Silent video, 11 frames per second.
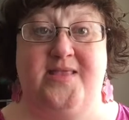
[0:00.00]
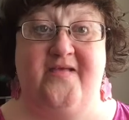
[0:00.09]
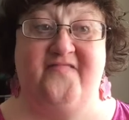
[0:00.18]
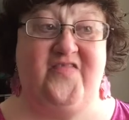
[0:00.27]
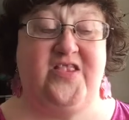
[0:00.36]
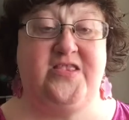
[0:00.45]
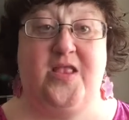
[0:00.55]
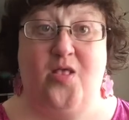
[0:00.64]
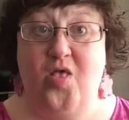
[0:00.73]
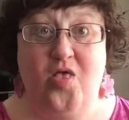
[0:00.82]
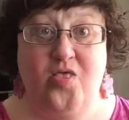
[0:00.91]
Netflix at
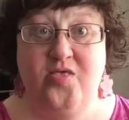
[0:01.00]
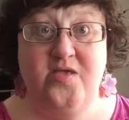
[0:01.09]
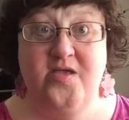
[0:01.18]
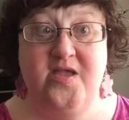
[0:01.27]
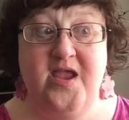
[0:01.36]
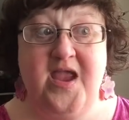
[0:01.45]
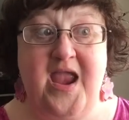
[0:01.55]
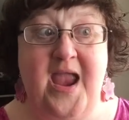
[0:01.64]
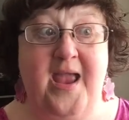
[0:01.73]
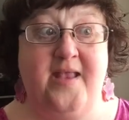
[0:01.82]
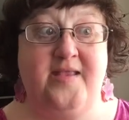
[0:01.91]
all,
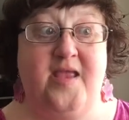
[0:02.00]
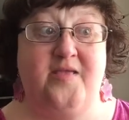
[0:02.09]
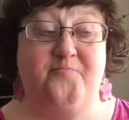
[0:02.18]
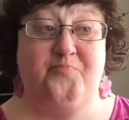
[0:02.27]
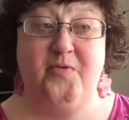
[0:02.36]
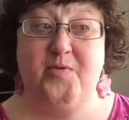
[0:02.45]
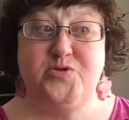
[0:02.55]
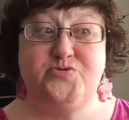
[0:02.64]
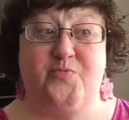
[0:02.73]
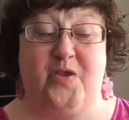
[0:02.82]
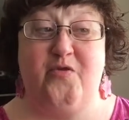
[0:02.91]
and pretty
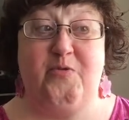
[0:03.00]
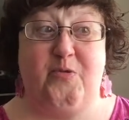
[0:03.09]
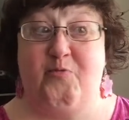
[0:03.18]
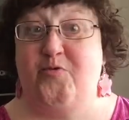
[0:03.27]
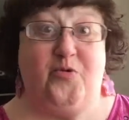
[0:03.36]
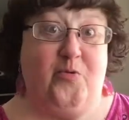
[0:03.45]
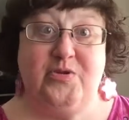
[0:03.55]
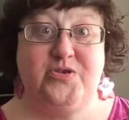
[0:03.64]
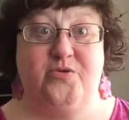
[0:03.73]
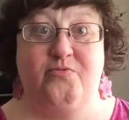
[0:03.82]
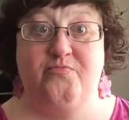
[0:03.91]
much right after they weren't going
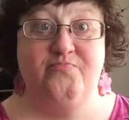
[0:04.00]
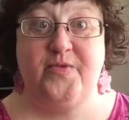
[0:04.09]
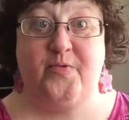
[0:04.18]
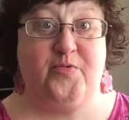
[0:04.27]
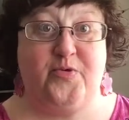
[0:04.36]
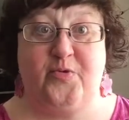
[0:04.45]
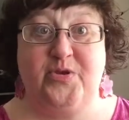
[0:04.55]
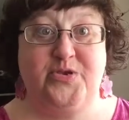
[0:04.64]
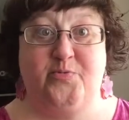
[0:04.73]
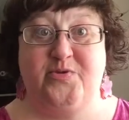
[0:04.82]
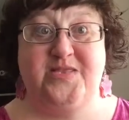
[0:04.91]
to,
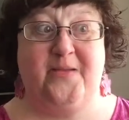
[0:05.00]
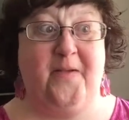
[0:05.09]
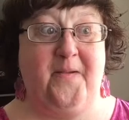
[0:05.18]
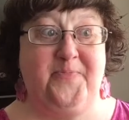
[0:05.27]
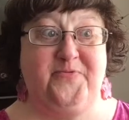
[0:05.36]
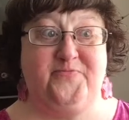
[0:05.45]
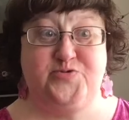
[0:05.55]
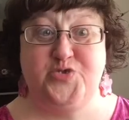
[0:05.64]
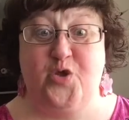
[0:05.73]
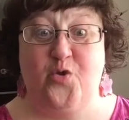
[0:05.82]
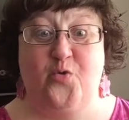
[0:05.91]
it wasn't that popular of a
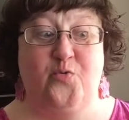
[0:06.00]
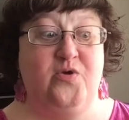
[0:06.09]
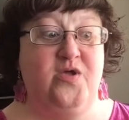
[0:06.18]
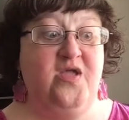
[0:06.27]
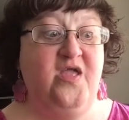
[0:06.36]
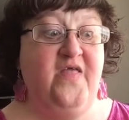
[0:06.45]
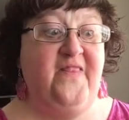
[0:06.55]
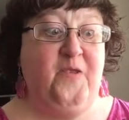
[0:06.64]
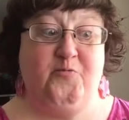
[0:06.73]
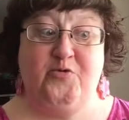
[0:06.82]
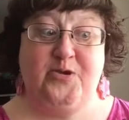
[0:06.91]
show, they
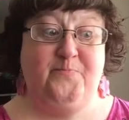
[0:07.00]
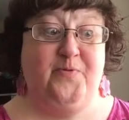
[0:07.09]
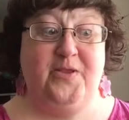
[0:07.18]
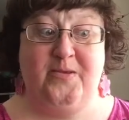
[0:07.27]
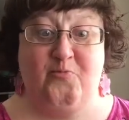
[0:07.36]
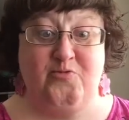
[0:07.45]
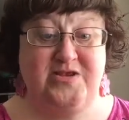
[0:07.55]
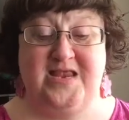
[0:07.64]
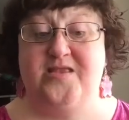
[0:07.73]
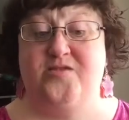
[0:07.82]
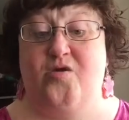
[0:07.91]
weren't going to put any more
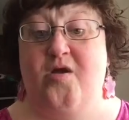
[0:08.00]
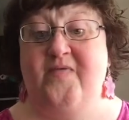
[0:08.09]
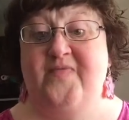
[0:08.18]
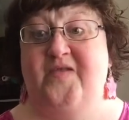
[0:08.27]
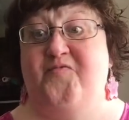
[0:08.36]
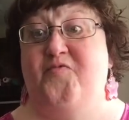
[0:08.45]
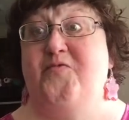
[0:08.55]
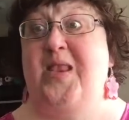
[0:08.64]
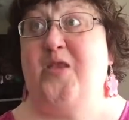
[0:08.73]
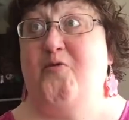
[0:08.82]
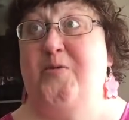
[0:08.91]
seasons on, then I heard
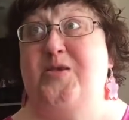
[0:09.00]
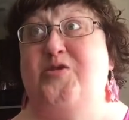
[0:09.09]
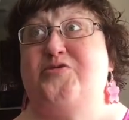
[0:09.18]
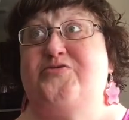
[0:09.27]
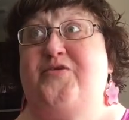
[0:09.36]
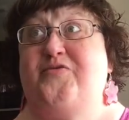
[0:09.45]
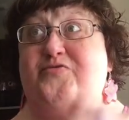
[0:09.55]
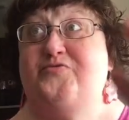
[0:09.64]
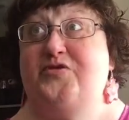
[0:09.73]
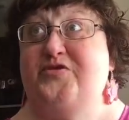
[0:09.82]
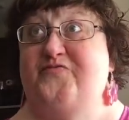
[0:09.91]
they
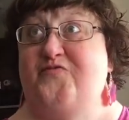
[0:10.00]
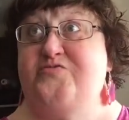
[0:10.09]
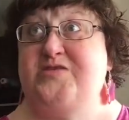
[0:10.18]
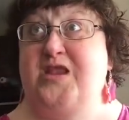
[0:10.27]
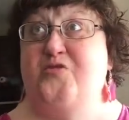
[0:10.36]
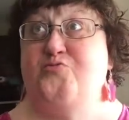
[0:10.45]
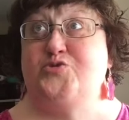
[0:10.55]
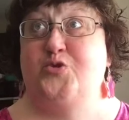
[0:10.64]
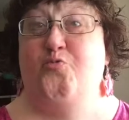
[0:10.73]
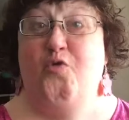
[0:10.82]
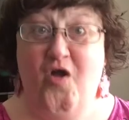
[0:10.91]
took the first season or
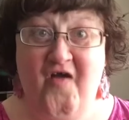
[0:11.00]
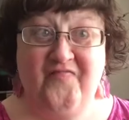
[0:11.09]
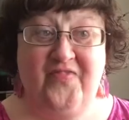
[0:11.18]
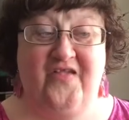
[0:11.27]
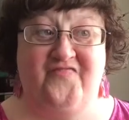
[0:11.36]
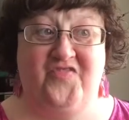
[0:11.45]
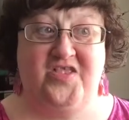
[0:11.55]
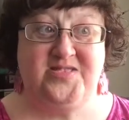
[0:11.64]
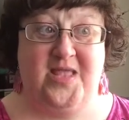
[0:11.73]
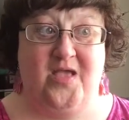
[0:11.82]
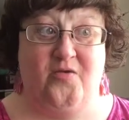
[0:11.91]
two off
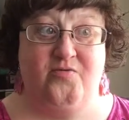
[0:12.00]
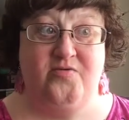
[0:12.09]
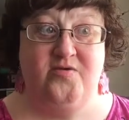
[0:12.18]
Netflix now,